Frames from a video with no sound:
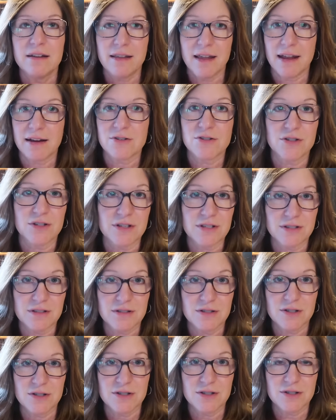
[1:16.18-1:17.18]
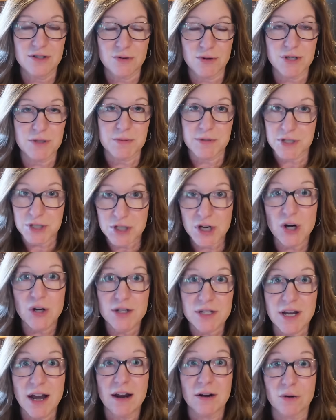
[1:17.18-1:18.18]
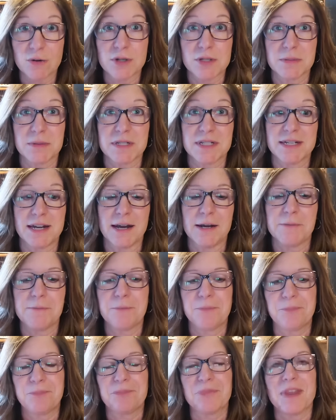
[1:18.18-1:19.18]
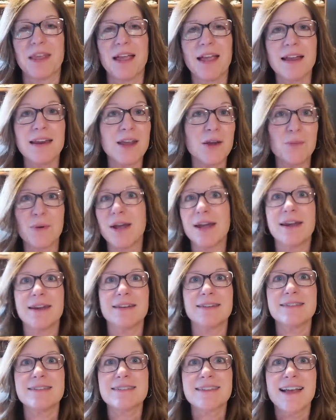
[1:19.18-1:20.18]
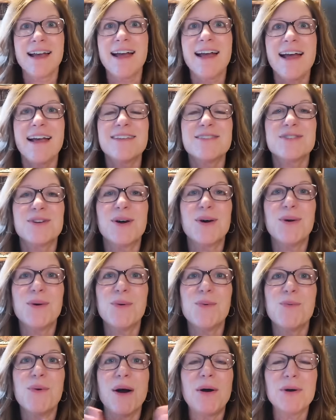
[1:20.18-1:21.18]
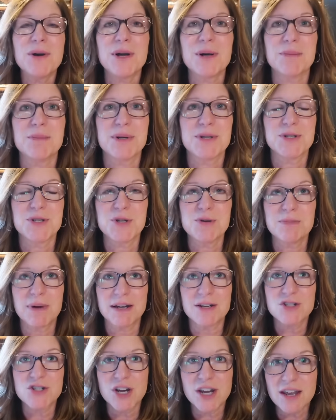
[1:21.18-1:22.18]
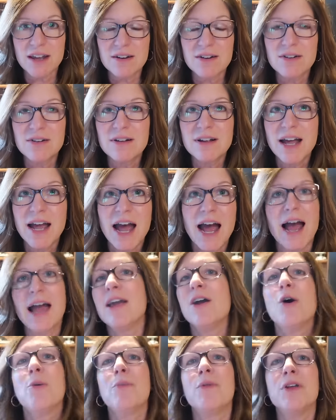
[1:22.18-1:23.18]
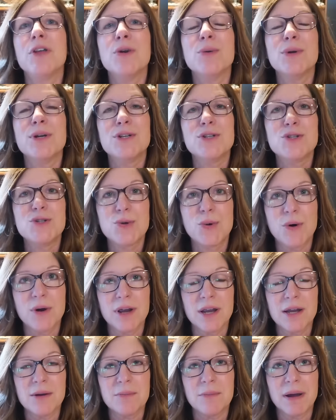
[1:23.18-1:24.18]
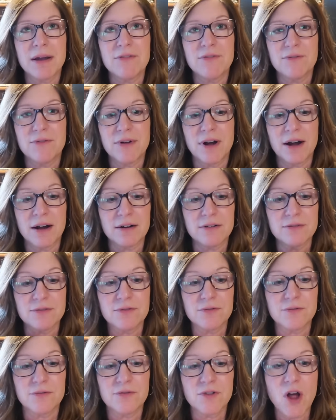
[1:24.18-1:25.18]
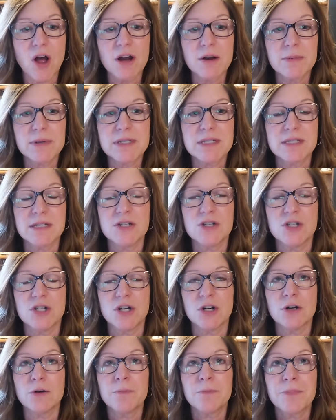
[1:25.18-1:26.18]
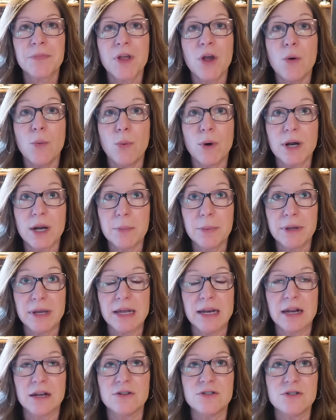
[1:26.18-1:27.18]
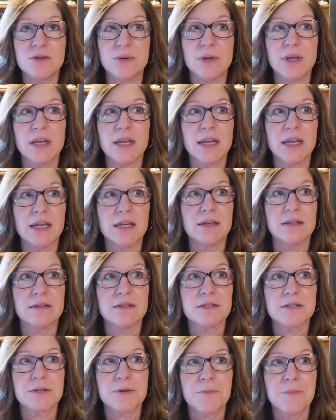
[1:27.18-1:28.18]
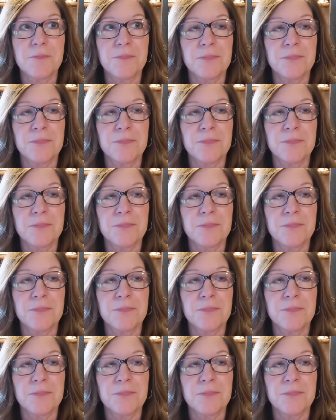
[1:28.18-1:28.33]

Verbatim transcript: they actually, Christmas starts on Christmas Day. Anyways, so welcome to my channel. I hope that you enjoy my uh, Vlogmas this year. What I plan on doing is